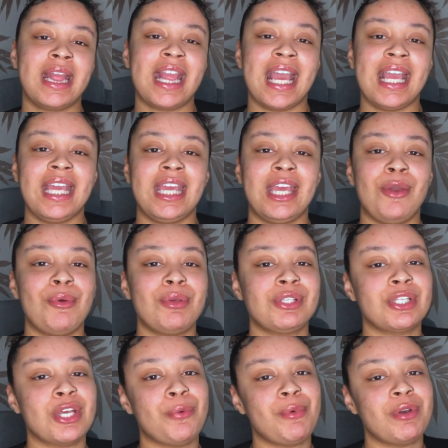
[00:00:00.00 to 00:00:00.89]
Thank you
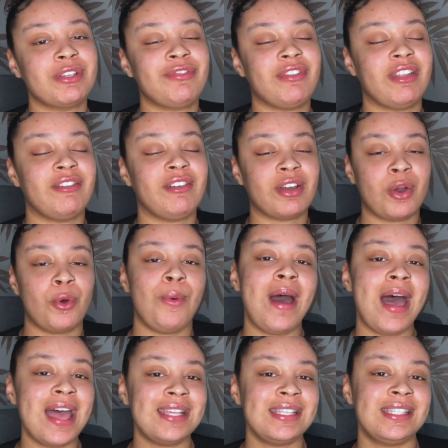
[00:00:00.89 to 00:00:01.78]
so much for the
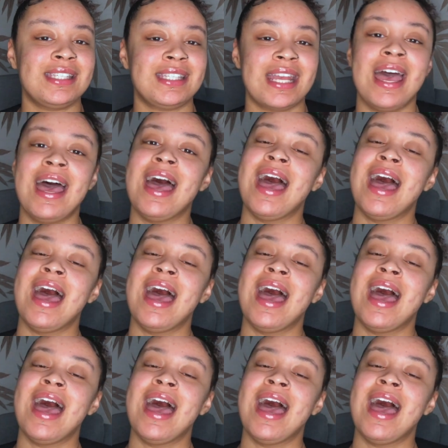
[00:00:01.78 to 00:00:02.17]
request.